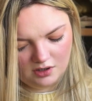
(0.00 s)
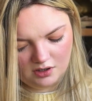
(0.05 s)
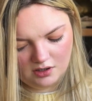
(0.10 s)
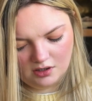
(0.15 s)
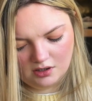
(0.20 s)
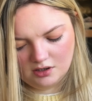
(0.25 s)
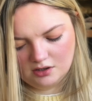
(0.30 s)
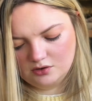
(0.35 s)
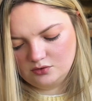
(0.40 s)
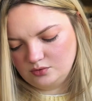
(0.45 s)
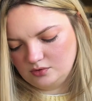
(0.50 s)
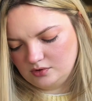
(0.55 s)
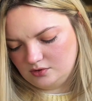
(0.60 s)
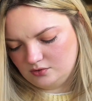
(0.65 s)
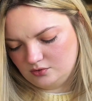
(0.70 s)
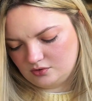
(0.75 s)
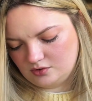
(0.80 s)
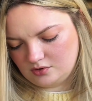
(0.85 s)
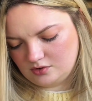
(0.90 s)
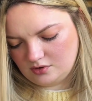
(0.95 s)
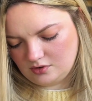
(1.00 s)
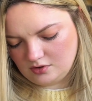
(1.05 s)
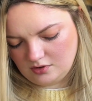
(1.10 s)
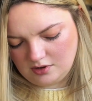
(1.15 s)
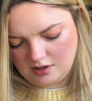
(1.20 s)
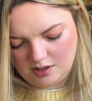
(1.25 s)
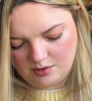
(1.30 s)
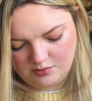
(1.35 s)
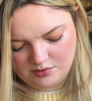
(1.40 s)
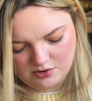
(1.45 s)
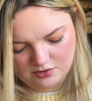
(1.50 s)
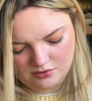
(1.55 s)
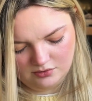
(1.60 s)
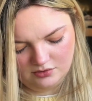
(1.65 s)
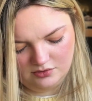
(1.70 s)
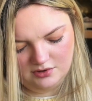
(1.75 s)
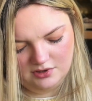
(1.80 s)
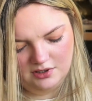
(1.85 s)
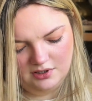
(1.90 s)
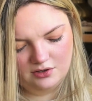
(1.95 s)
it will look
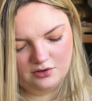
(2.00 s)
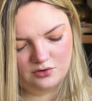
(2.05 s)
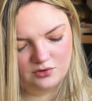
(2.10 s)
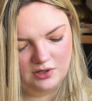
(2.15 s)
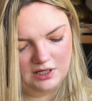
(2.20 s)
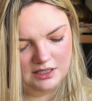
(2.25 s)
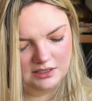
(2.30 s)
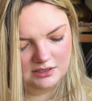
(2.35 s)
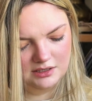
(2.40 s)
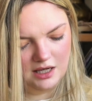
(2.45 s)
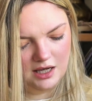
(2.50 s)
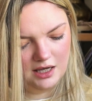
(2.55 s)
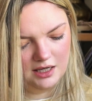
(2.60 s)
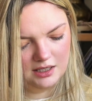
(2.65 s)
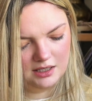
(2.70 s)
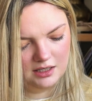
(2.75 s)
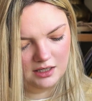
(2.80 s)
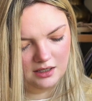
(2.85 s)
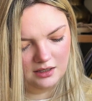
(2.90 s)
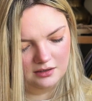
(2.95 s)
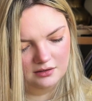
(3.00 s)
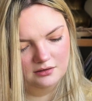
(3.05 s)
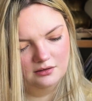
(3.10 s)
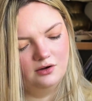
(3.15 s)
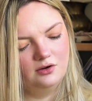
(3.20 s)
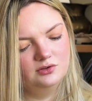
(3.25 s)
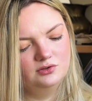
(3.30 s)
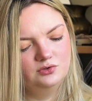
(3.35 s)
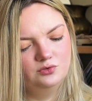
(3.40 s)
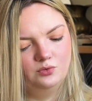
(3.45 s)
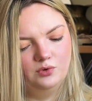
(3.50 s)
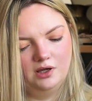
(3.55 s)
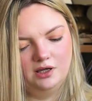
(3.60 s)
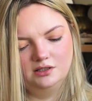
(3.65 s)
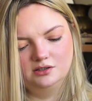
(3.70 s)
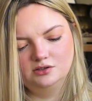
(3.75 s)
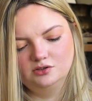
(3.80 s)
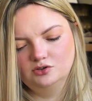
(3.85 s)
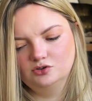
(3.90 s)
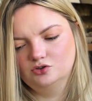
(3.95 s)
absolutely great. I cannot
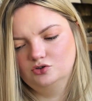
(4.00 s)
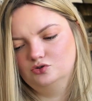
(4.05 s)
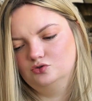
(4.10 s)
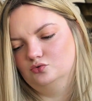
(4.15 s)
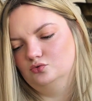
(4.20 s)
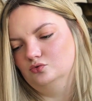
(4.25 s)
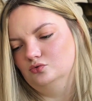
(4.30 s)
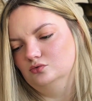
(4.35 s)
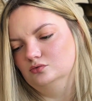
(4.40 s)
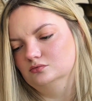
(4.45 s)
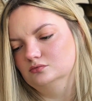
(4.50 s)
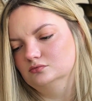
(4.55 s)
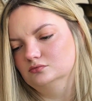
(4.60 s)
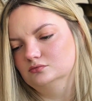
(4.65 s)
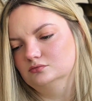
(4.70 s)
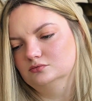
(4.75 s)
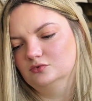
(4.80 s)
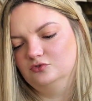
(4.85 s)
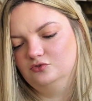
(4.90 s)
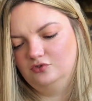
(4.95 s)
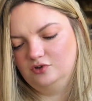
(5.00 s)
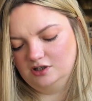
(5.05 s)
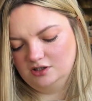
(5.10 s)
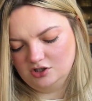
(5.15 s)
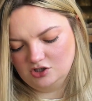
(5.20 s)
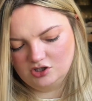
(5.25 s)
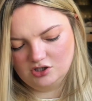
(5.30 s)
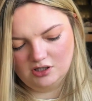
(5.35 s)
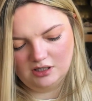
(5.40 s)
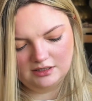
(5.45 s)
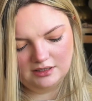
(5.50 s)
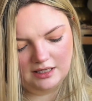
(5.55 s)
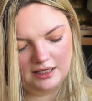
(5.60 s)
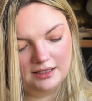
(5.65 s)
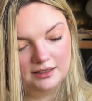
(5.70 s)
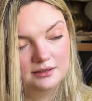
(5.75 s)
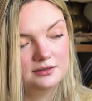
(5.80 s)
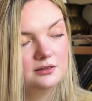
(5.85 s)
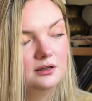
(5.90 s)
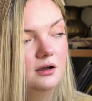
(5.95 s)
wait to finish it.
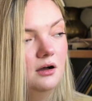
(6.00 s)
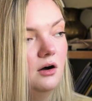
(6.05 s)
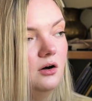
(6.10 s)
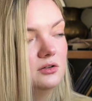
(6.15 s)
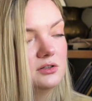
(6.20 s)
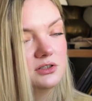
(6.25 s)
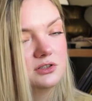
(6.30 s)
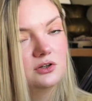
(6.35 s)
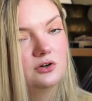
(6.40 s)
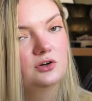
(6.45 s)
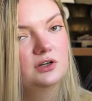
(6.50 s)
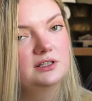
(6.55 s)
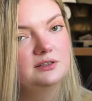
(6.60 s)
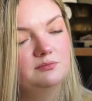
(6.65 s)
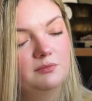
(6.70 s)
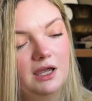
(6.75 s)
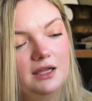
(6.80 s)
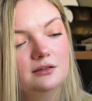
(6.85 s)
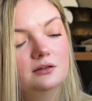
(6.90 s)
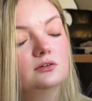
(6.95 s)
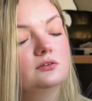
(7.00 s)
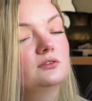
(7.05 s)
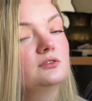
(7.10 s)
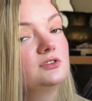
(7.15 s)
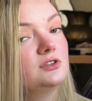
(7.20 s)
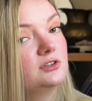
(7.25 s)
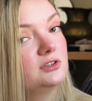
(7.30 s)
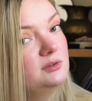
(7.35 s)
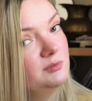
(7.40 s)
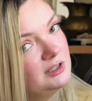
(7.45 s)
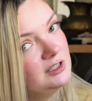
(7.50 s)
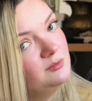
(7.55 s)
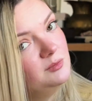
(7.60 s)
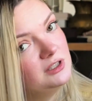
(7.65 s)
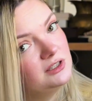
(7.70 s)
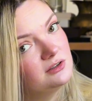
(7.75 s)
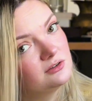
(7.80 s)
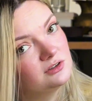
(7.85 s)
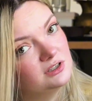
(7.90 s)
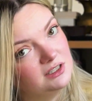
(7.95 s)
And also it made on
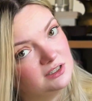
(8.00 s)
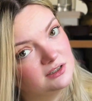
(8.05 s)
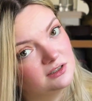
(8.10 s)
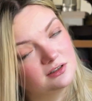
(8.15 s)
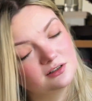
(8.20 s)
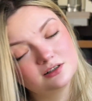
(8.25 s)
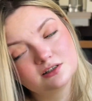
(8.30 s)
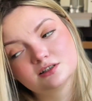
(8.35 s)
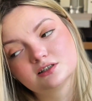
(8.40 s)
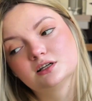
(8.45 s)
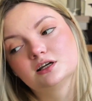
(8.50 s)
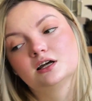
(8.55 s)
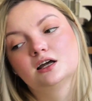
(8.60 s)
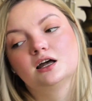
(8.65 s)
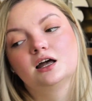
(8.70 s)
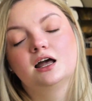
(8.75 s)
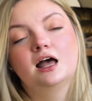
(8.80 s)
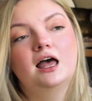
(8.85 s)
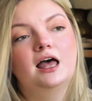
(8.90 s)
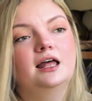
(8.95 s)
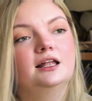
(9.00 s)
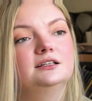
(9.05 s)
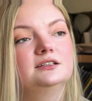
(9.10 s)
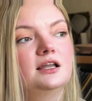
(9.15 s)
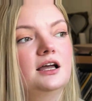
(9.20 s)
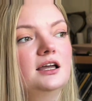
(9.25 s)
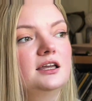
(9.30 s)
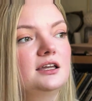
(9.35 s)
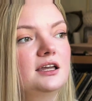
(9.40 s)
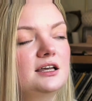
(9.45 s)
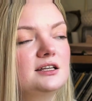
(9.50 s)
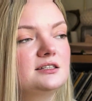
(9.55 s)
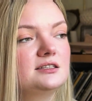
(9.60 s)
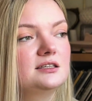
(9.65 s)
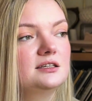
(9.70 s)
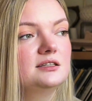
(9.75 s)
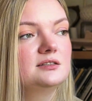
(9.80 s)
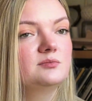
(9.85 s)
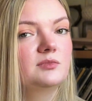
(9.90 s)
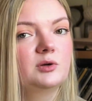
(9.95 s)
30mm needles, and I guess
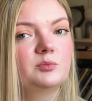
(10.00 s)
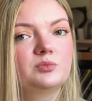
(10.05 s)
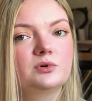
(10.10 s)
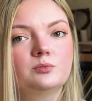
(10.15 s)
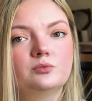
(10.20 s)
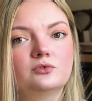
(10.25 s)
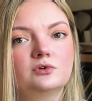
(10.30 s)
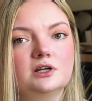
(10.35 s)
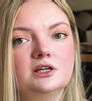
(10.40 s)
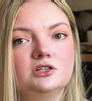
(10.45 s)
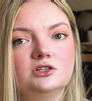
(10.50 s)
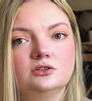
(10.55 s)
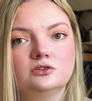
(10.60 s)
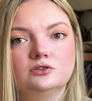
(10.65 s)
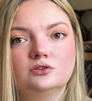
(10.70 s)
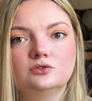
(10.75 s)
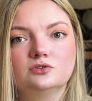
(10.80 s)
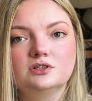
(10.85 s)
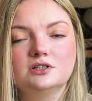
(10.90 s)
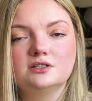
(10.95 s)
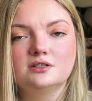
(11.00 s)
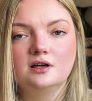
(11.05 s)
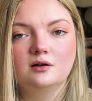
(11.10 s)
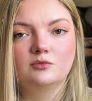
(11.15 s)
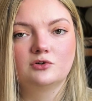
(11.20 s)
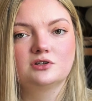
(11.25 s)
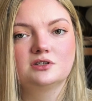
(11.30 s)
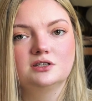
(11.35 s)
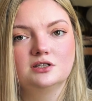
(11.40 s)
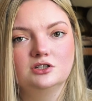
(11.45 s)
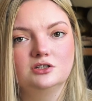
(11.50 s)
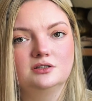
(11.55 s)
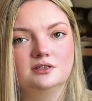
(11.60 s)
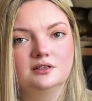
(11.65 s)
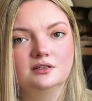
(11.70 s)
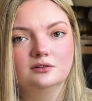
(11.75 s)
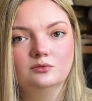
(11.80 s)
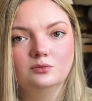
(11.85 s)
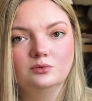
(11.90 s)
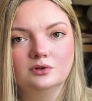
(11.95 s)
it's my preparation to the summer
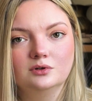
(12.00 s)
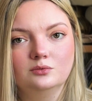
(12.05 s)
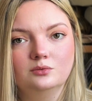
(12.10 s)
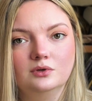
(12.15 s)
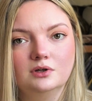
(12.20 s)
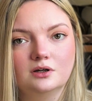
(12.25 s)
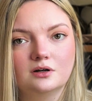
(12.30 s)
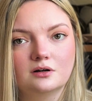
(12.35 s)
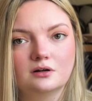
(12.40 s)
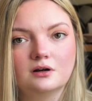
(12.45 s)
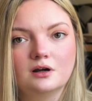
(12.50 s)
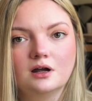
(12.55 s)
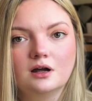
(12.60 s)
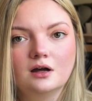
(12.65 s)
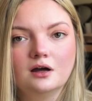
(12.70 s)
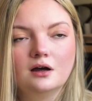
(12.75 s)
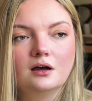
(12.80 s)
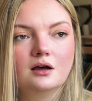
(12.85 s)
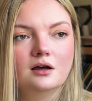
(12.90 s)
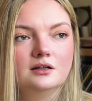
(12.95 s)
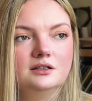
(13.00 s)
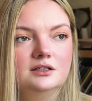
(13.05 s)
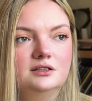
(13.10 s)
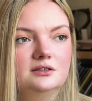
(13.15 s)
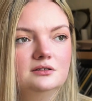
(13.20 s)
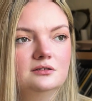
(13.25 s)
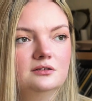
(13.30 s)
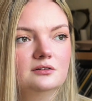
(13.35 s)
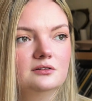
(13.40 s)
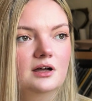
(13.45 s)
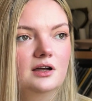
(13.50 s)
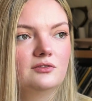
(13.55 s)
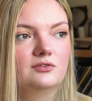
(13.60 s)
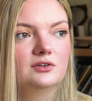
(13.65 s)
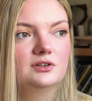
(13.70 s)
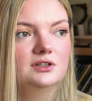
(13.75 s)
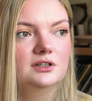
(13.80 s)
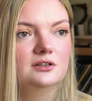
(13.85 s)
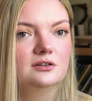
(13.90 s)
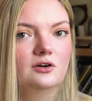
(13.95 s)
season when we are knitting
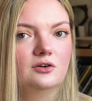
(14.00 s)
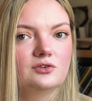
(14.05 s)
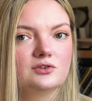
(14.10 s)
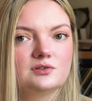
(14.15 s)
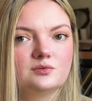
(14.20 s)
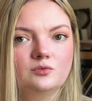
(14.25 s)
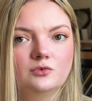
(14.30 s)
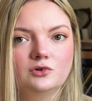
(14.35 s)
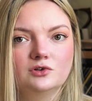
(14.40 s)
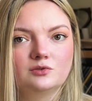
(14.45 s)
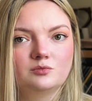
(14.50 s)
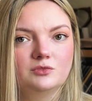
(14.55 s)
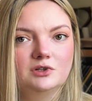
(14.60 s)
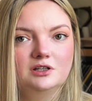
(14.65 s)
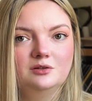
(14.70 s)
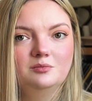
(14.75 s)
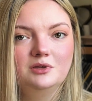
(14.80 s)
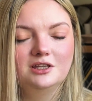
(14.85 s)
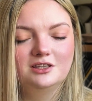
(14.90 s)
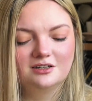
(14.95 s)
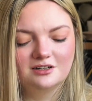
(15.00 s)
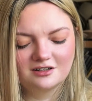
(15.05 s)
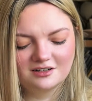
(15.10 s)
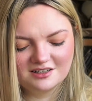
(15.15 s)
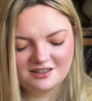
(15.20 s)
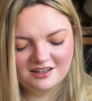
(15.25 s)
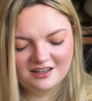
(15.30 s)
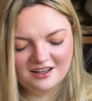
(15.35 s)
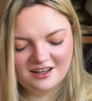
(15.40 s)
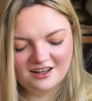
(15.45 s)
everything on smaller millimeters